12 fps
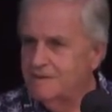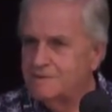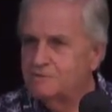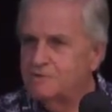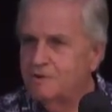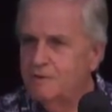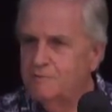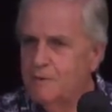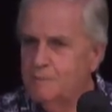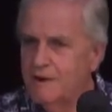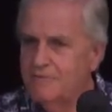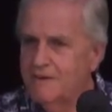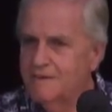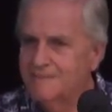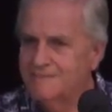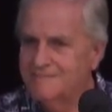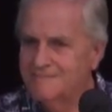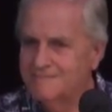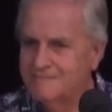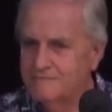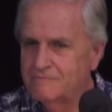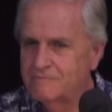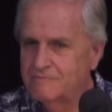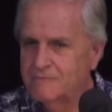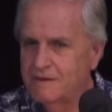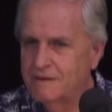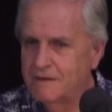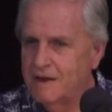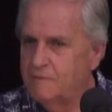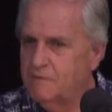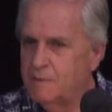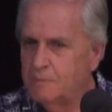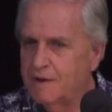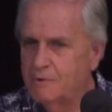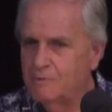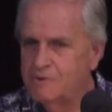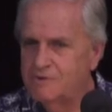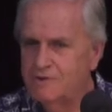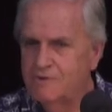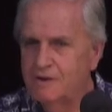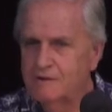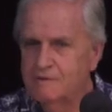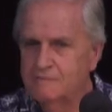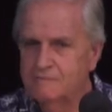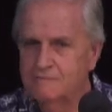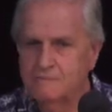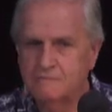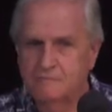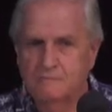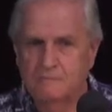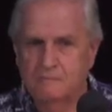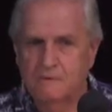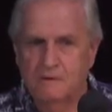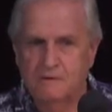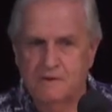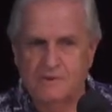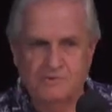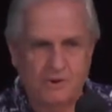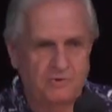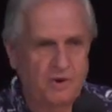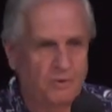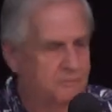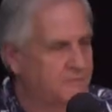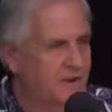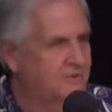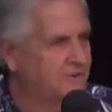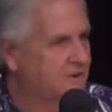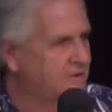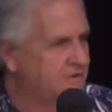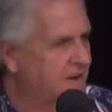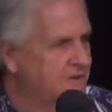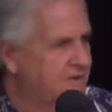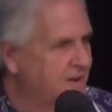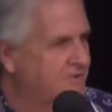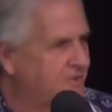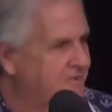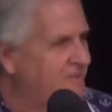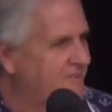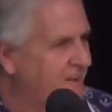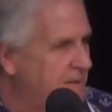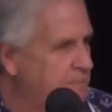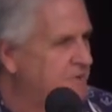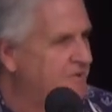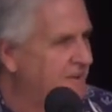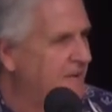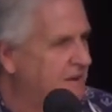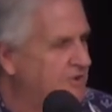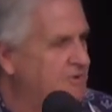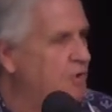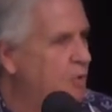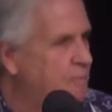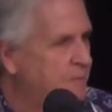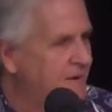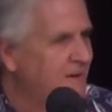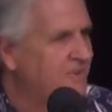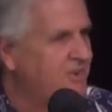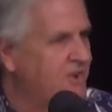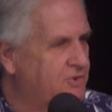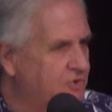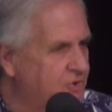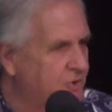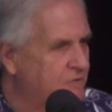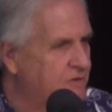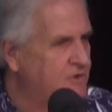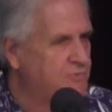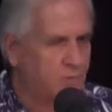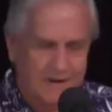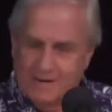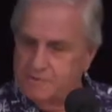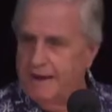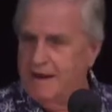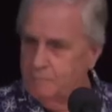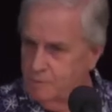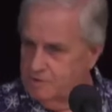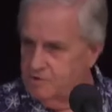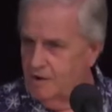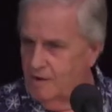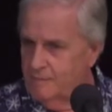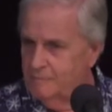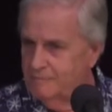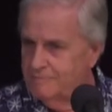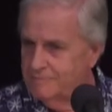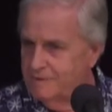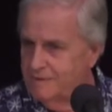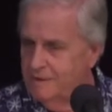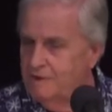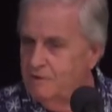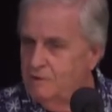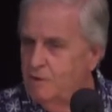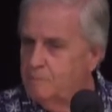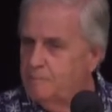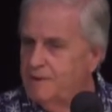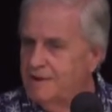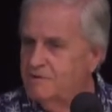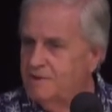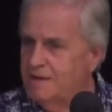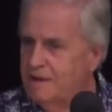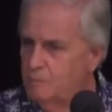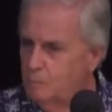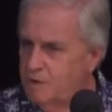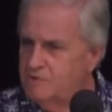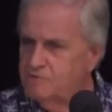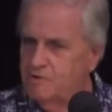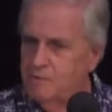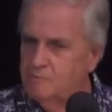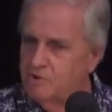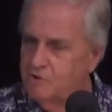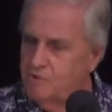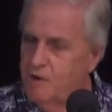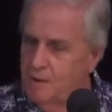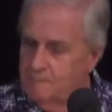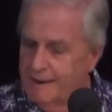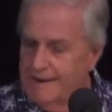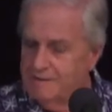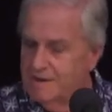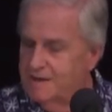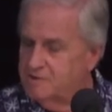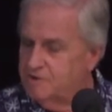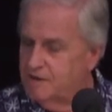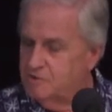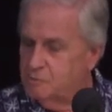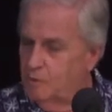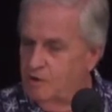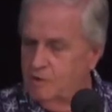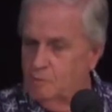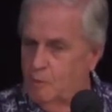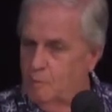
Serve your brother. Love your brother and sister. That's your job. That's, that, that's as deep as it gets. Your ability to do this will expand with time. Your ability and wisdom to make these things work will